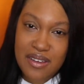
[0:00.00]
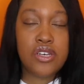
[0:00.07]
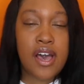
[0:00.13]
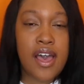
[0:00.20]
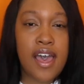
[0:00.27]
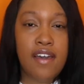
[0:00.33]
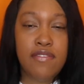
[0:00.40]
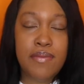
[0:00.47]
So
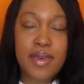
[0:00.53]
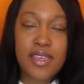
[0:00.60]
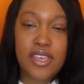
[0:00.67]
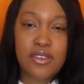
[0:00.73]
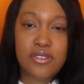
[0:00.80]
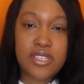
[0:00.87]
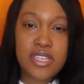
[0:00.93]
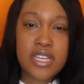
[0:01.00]
I have been
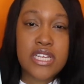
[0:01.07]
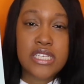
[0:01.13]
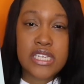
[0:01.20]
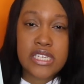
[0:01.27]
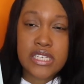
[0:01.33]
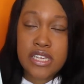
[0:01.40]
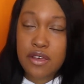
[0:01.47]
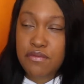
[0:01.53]
using this
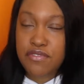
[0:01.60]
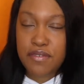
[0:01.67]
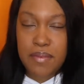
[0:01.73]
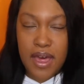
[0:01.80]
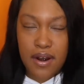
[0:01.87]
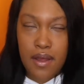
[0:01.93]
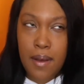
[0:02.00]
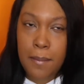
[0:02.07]
system for
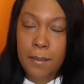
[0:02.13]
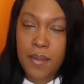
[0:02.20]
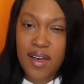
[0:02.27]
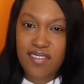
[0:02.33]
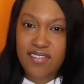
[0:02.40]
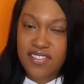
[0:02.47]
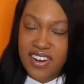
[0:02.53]
about a month